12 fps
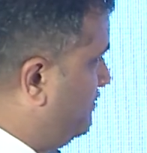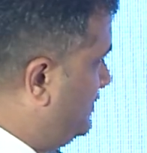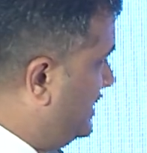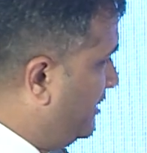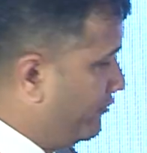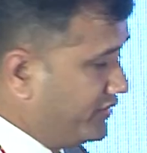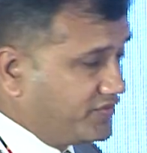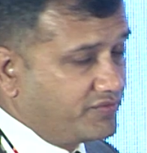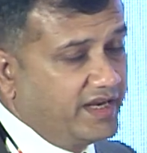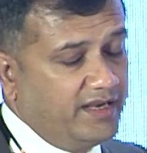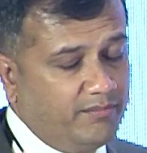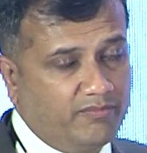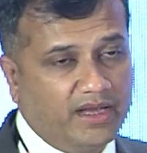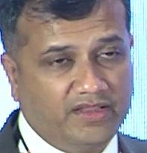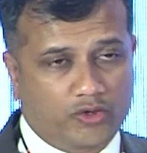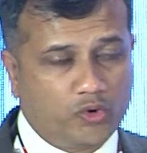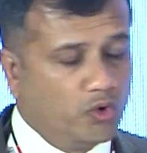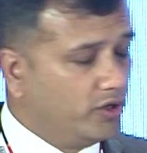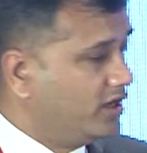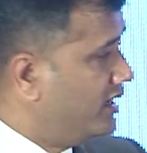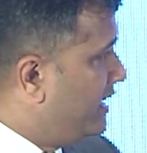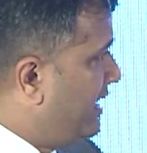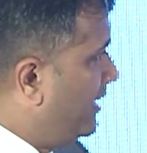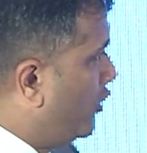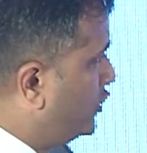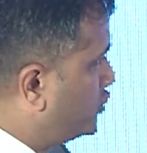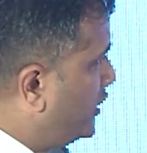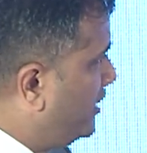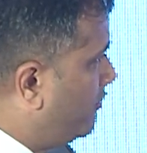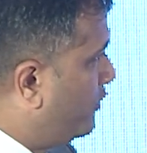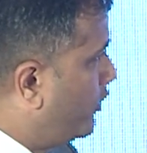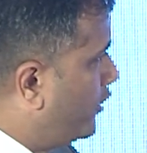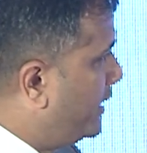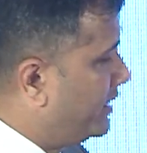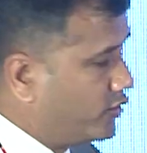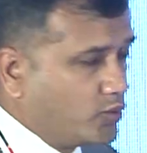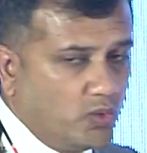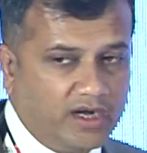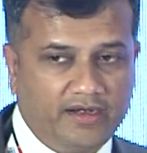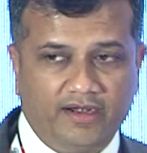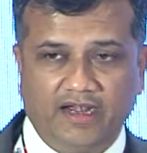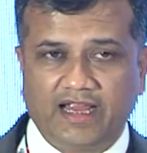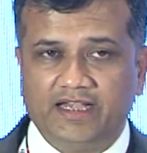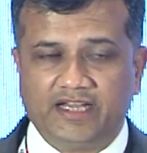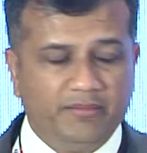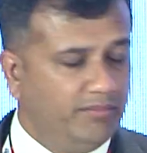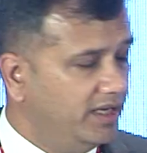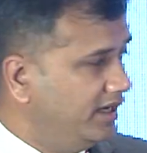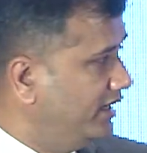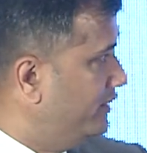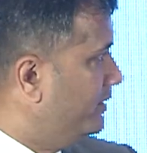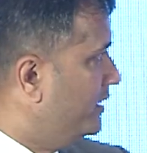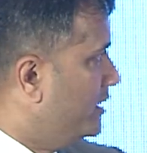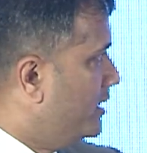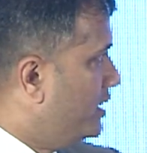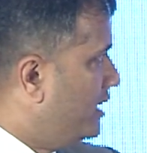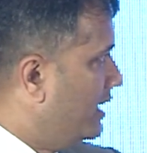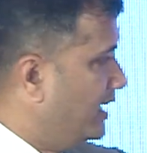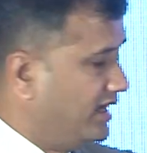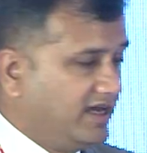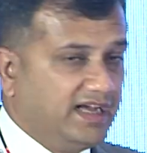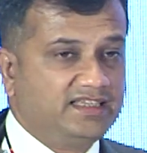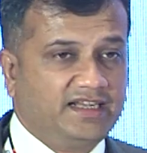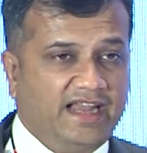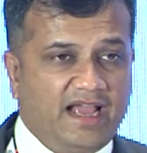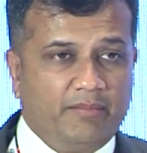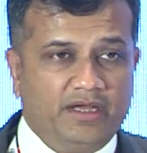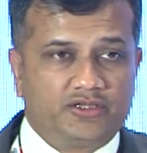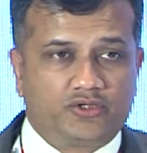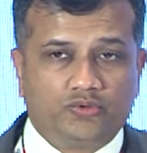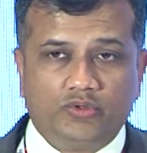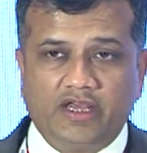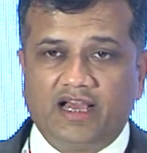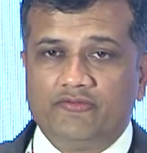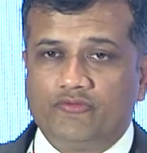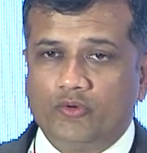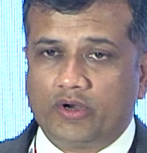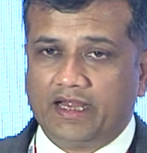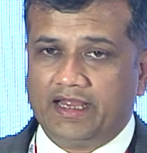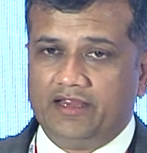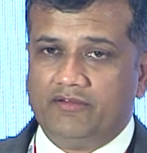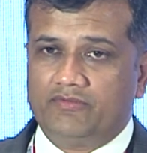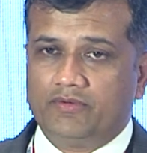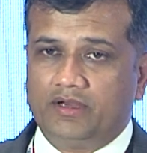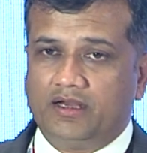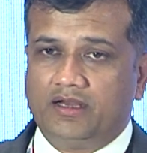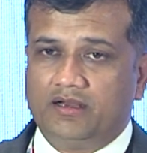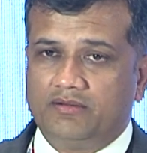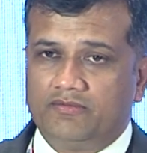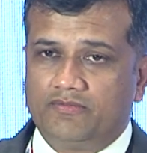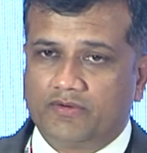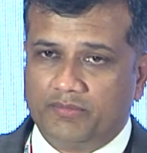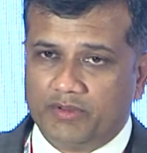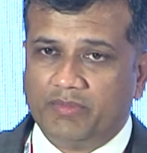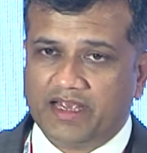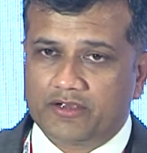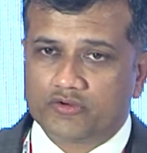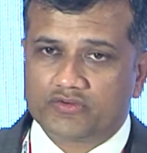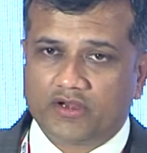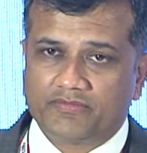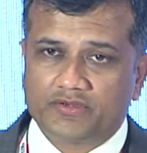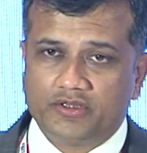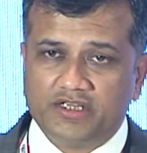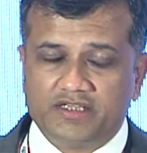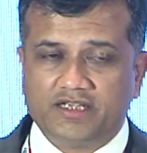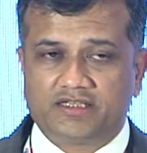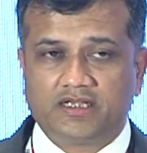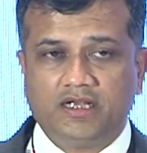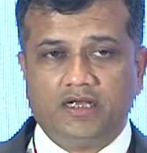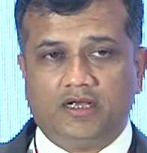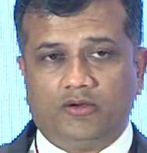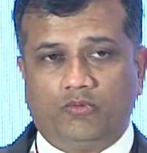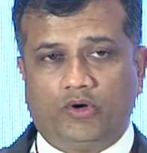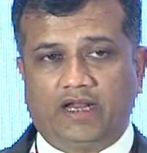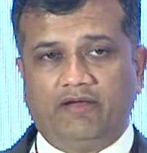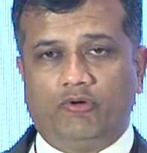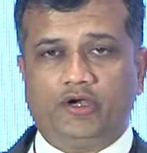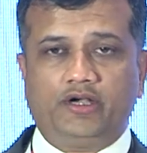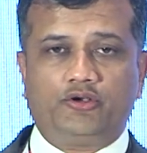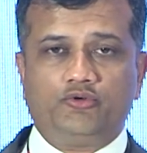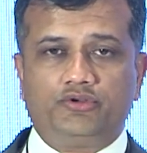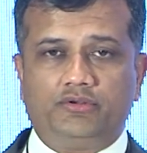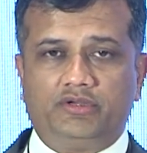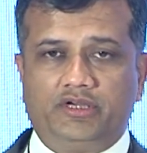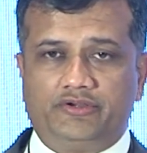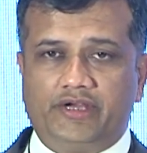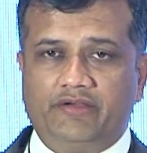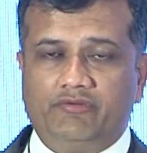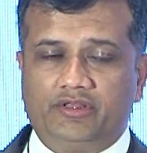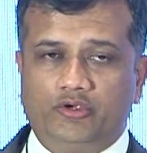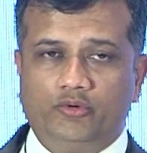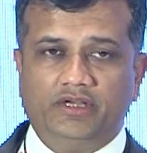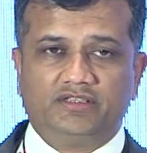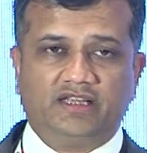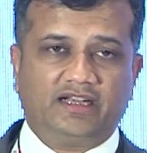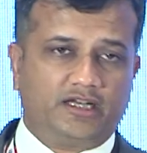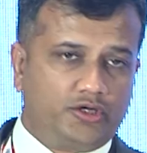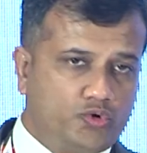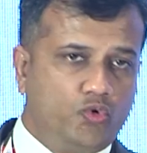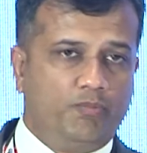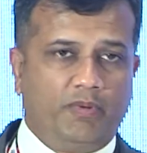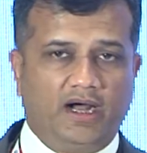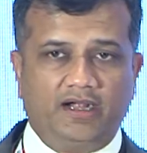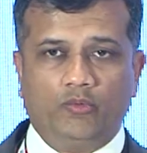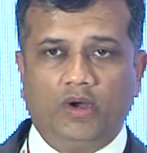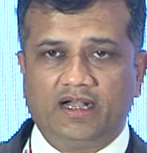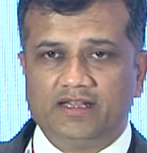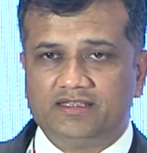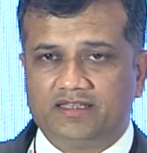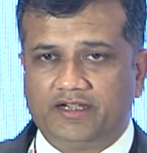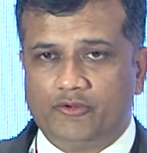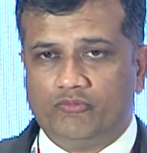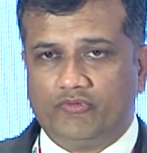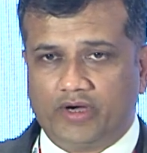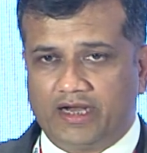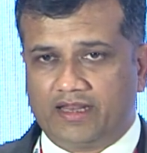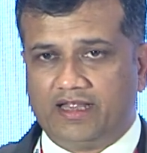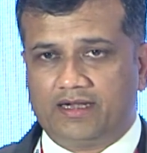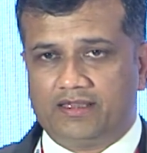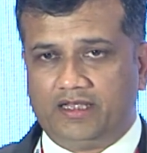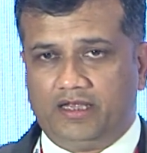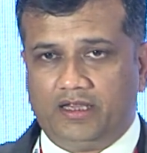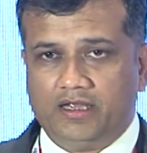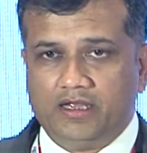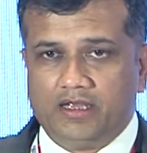they have restrained by the court and also have awarded 290 million as a damage to the I4I from the Microsoft. So this is what I wanted to share with you, is that the two part. One is that you forget that the